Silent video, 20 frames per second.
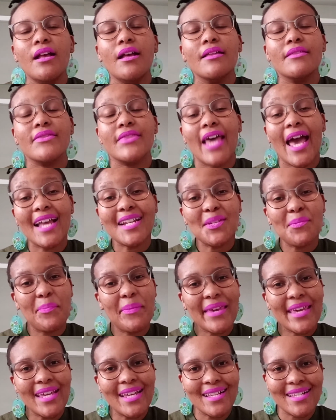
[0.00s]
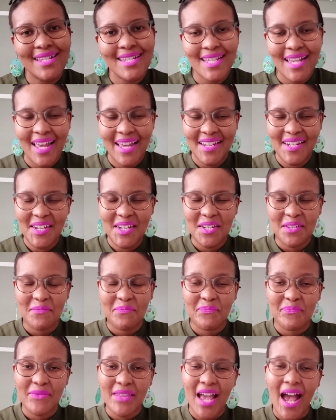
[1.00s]
That being said,
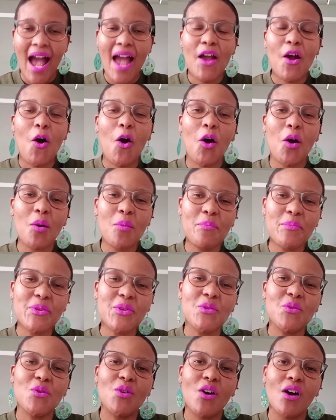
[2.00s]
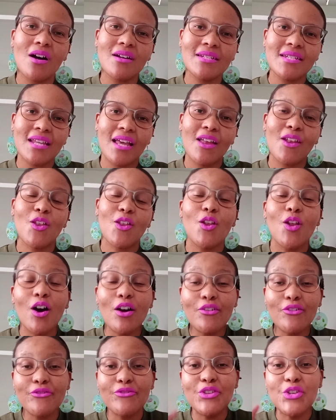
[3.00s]
I hope you got a
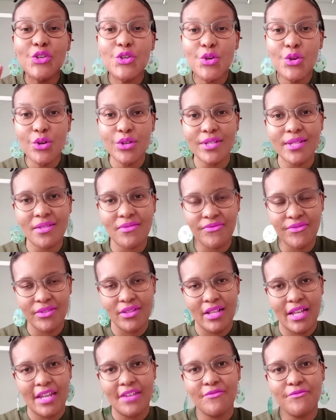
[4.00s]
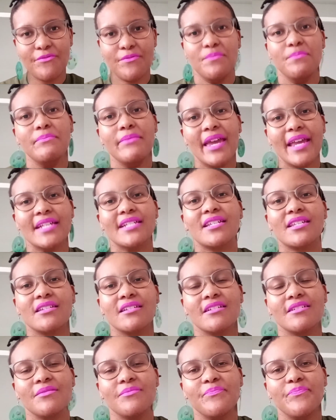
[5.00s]
lot of useful
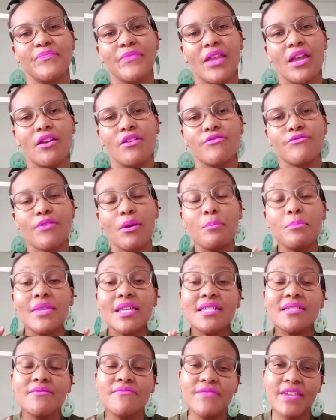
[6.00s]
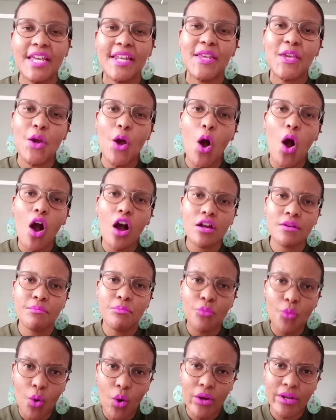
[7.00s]
information from this video
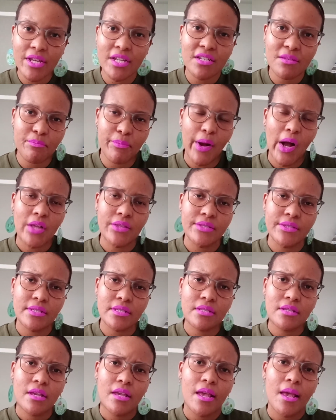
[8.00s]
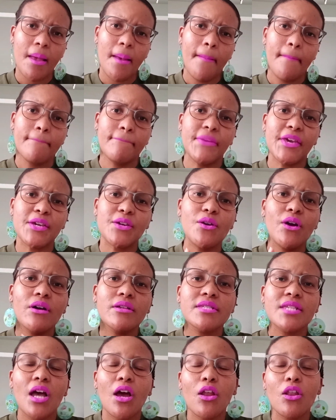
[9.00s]
on mortgage bonds,
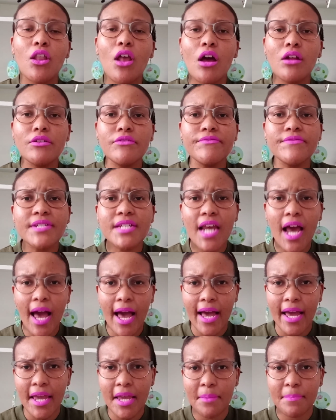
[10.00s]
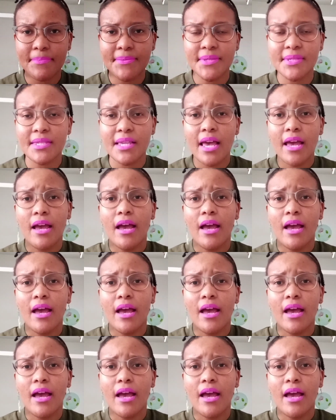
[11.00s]
because a lot of times